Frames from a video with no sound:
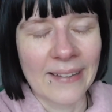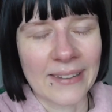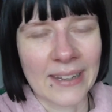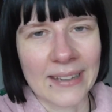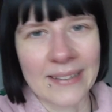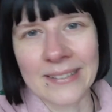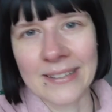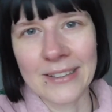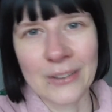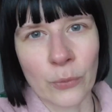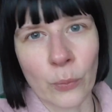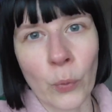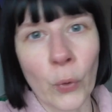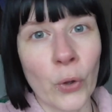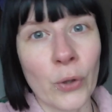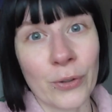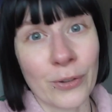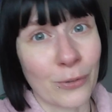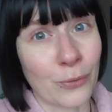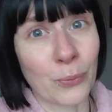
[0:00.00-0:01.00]
that this
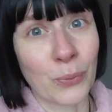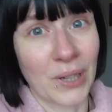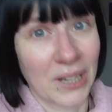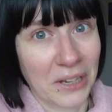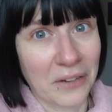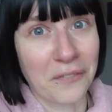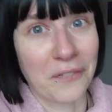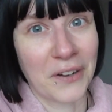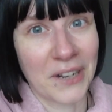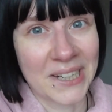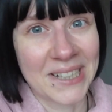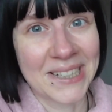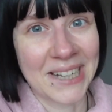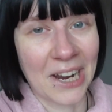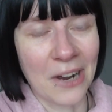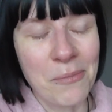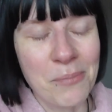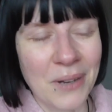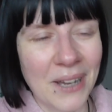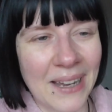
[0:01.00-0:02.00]
world is really fucked
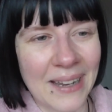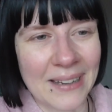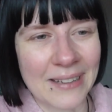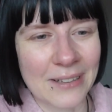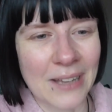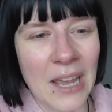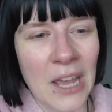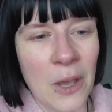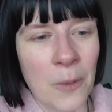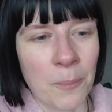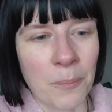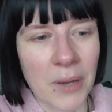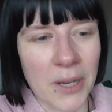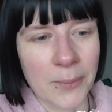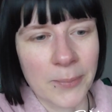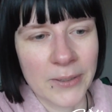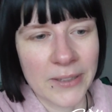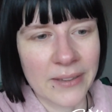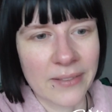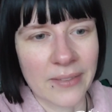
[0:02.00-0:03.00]
up and
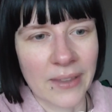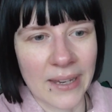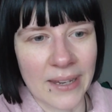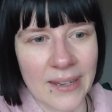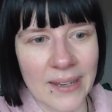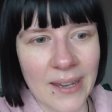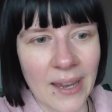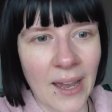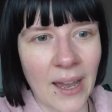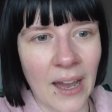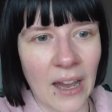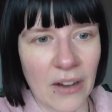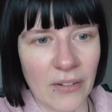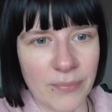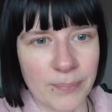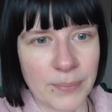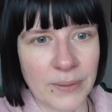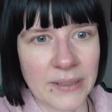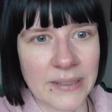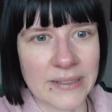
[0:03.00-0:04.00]
maybe they
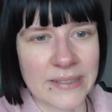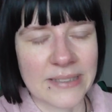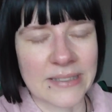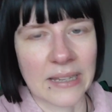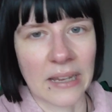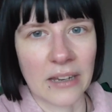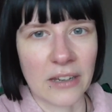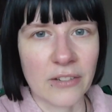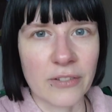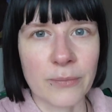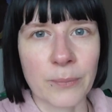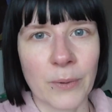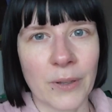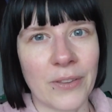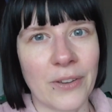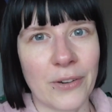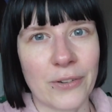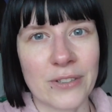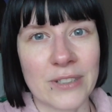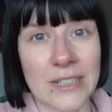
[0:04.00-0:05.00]
have been saved,
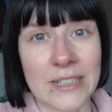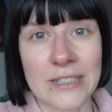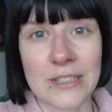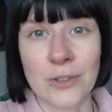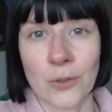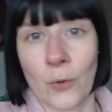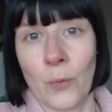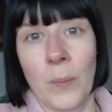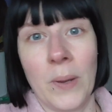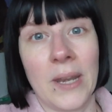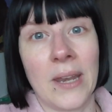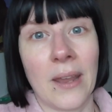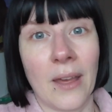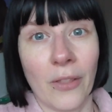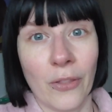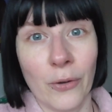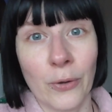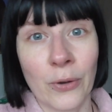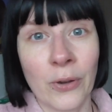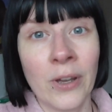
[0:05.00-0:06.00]
but there's like so many
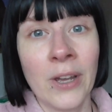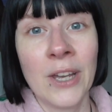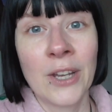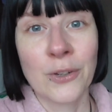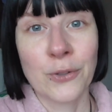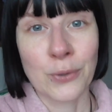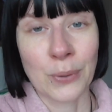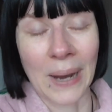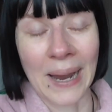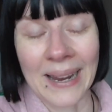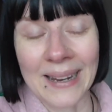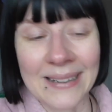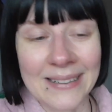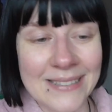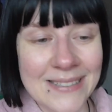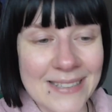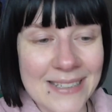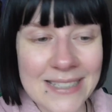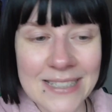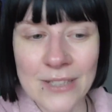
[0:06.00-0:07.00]
other
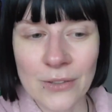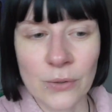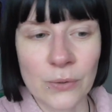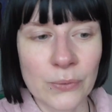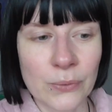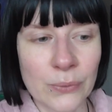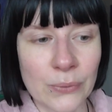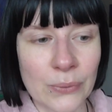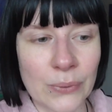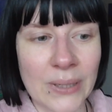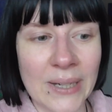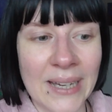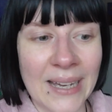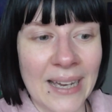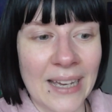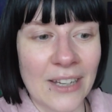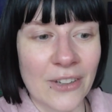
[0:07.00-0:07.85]
dragons who